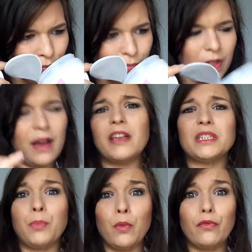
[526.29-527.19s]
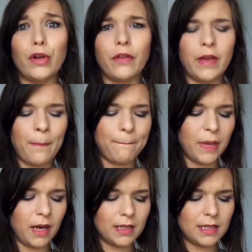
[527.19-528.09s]
like a spoonful of it.
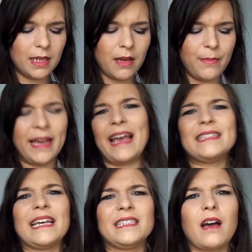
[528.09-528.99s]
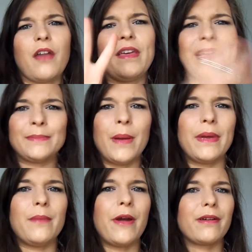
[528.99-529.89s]
But I guess I think that's maybe
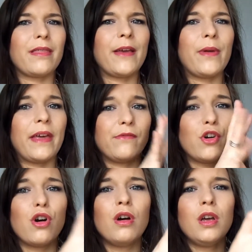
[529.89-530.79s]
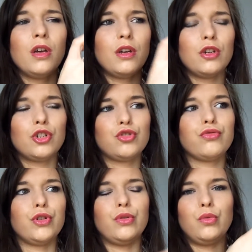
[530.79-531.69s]
an American thing where they've got
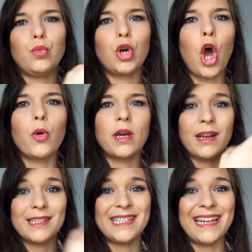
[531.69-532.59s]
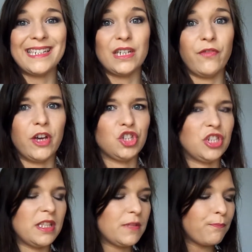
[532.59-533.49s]
true coconut scented
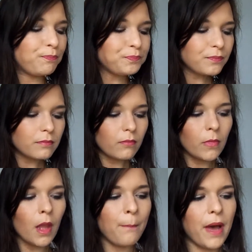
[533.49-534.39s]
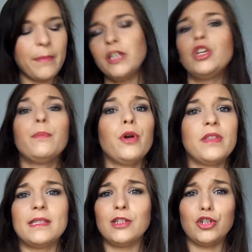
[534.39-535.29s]
versions. But I mean, you can put
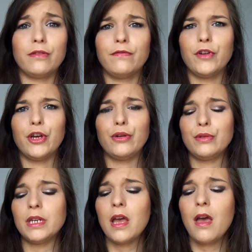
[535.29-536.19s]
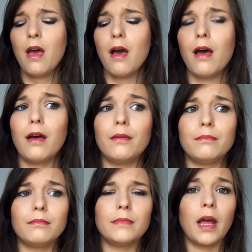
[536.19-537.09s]
this into your food,
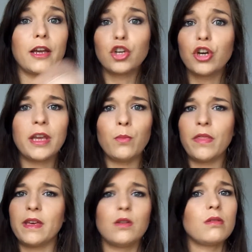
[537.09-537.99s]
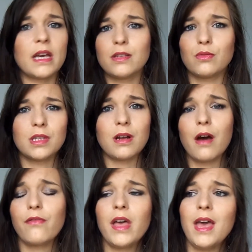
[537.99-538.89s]
like cooking with it, all that sort of
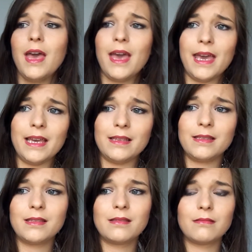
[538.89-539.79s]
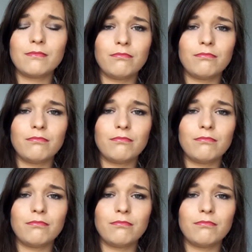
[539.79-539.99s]
stuff. It's,